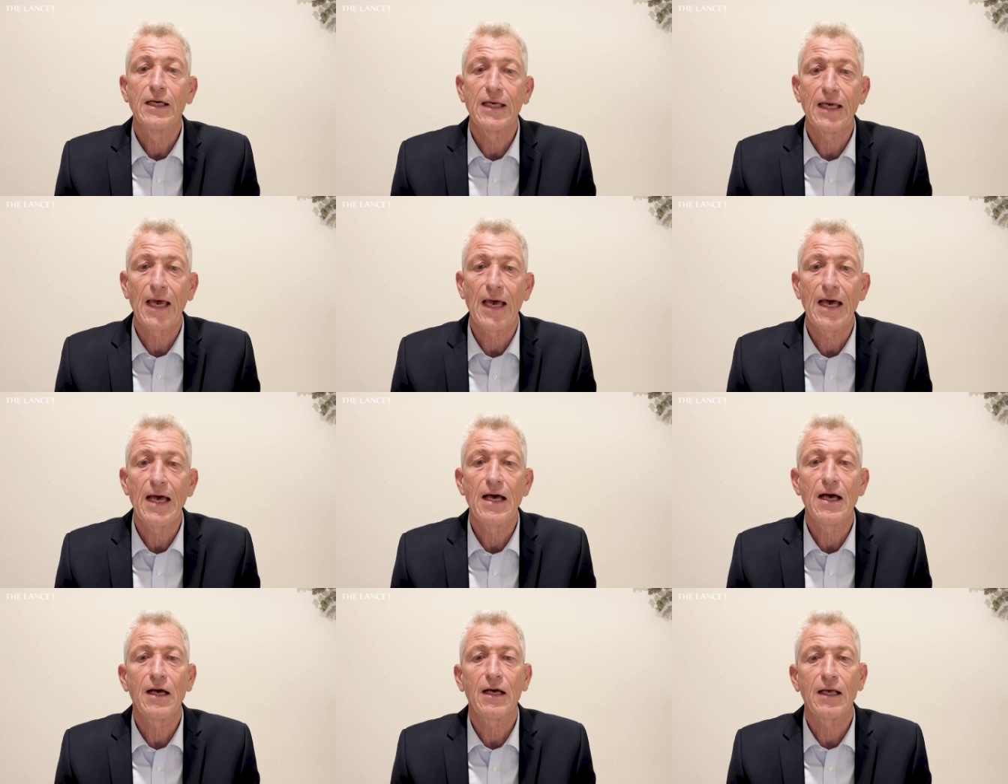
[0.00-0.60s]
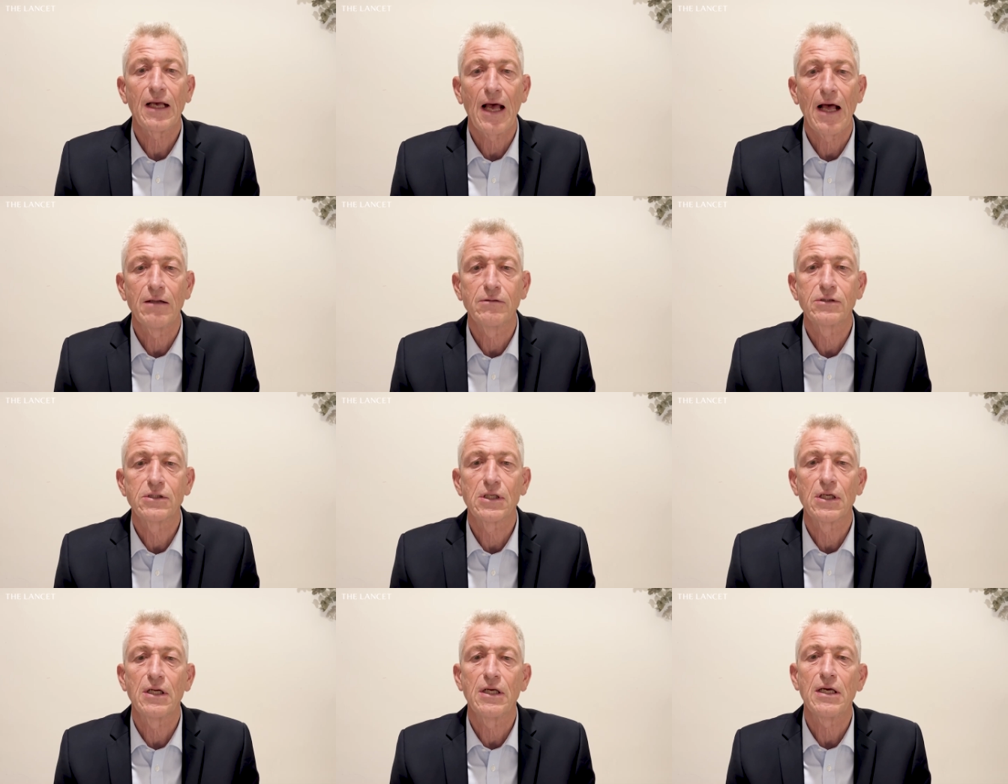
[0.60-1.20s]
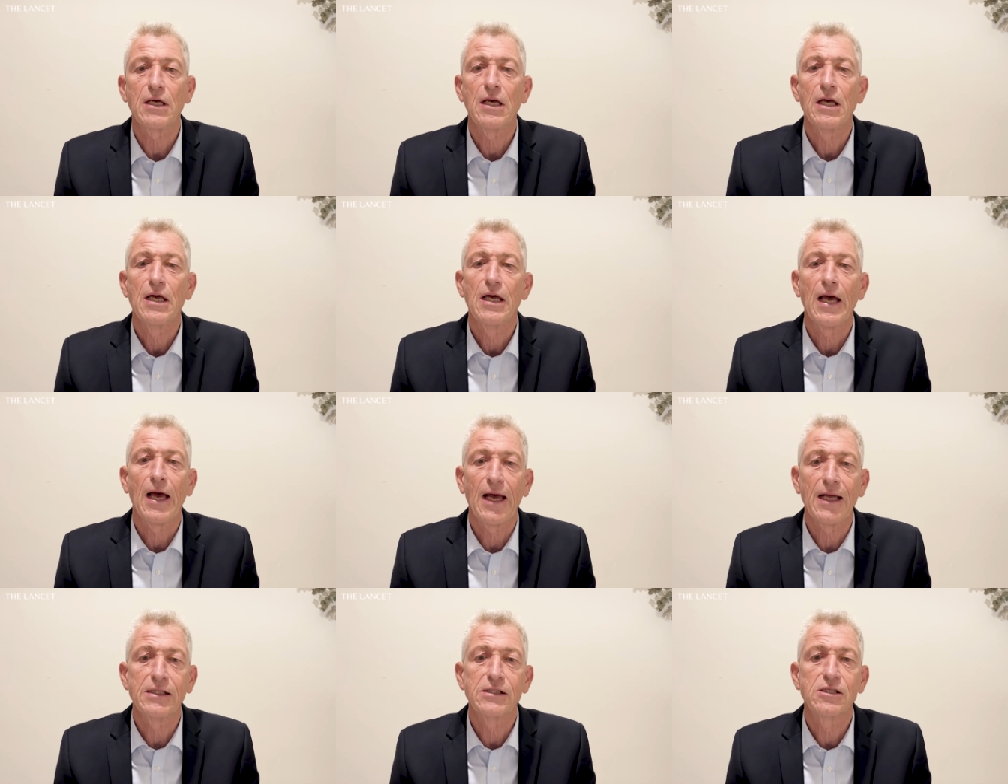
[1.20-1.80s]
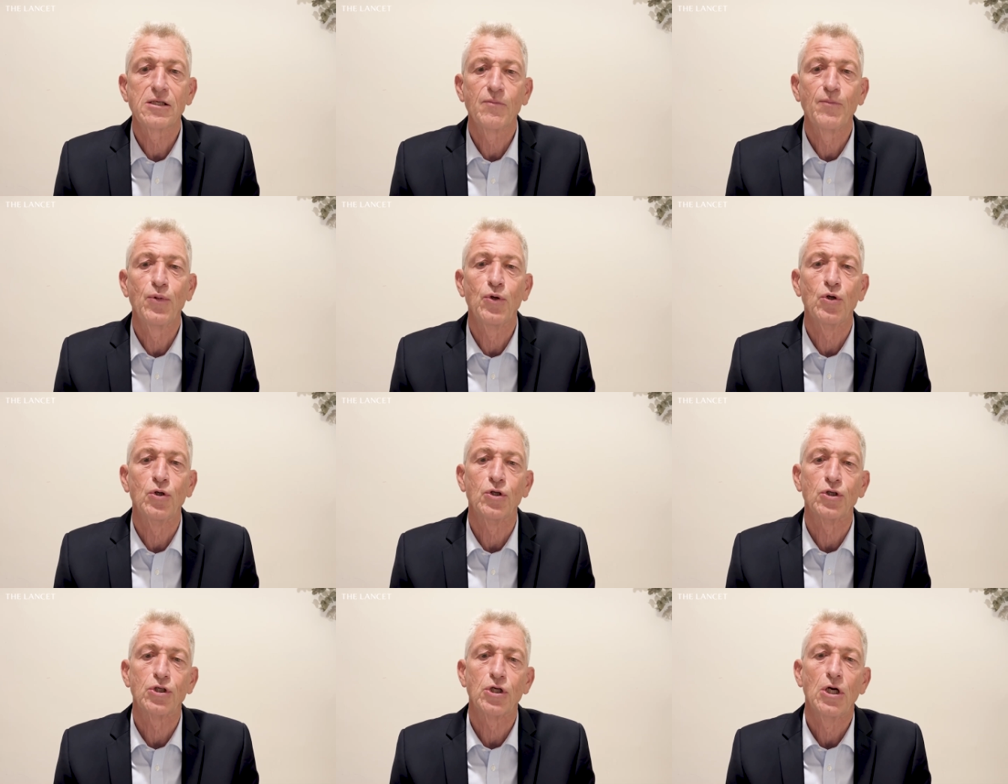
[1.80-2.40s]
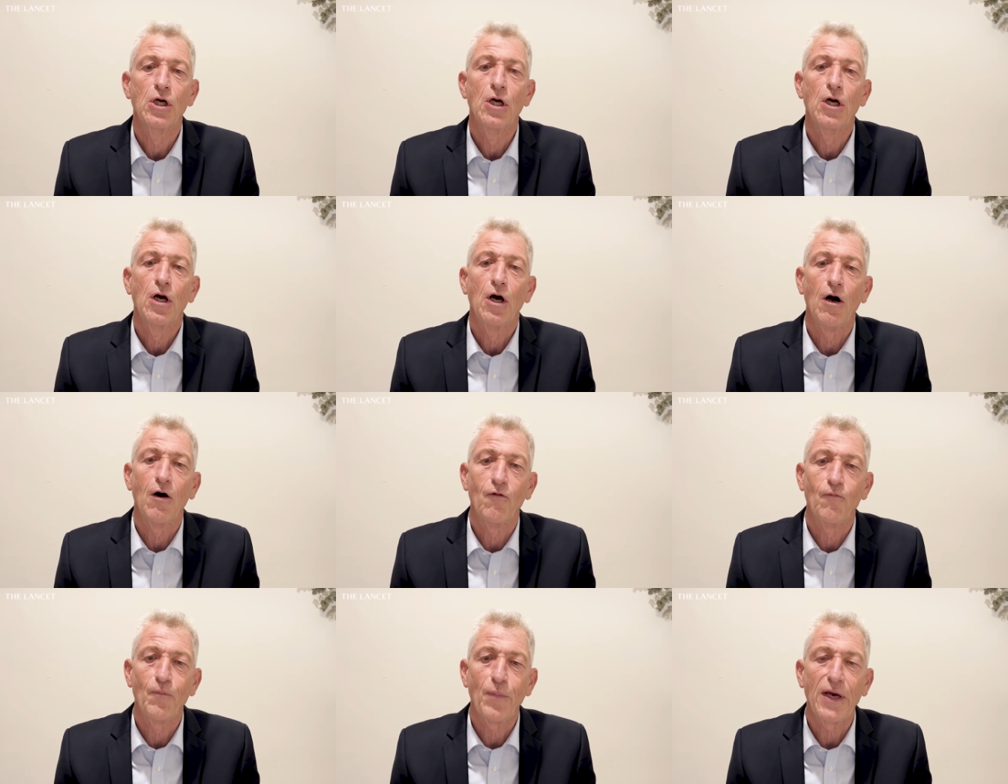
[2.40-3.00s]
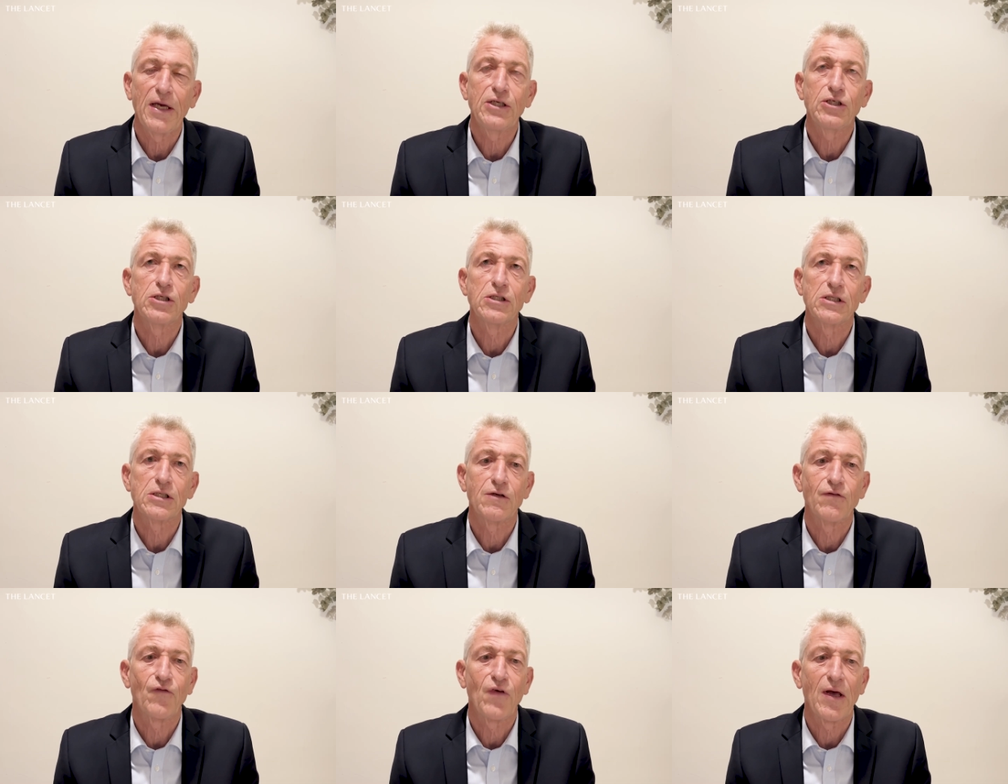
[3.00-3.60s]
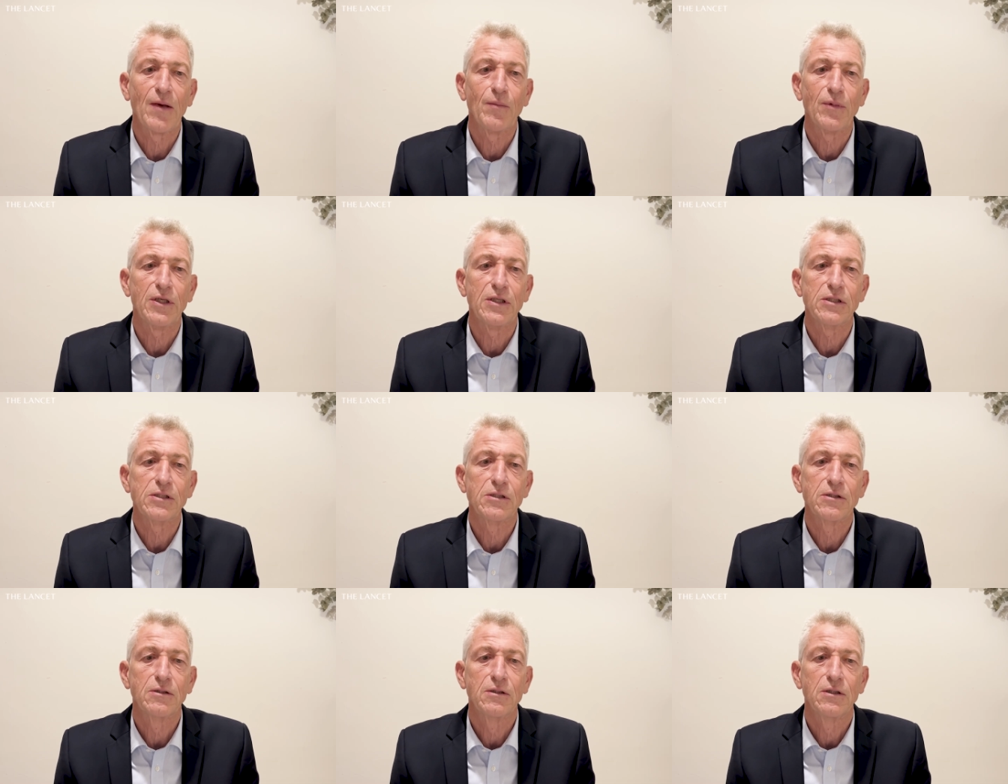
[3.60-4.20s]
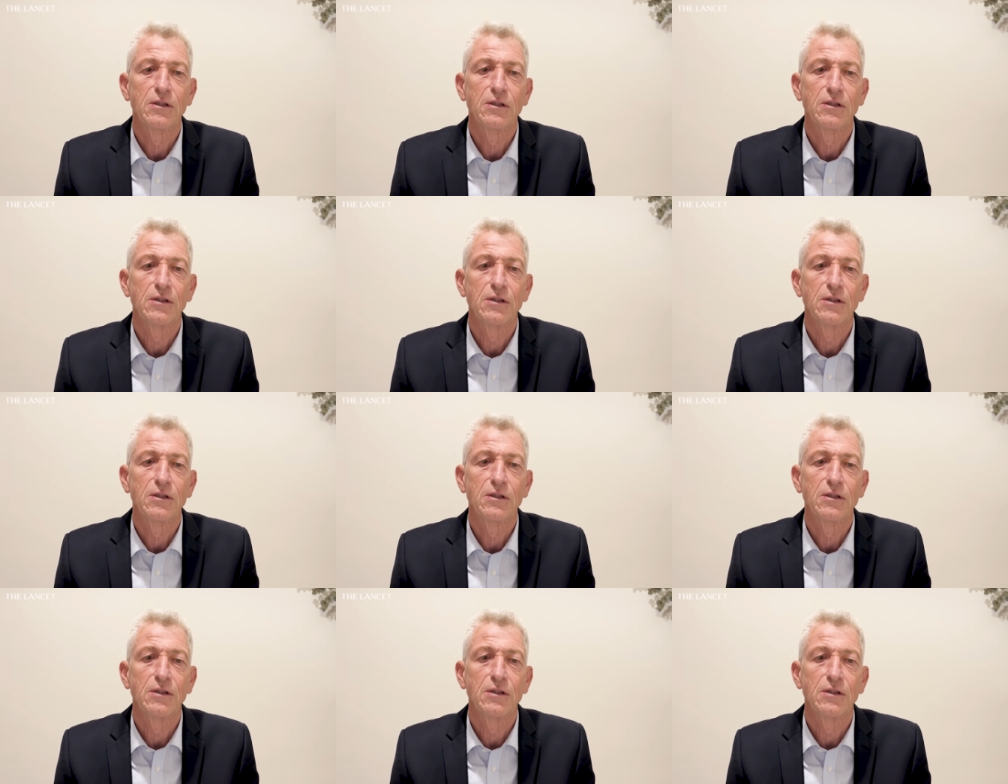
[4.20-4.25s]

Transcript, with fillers: care, counselling, and support of patients and families.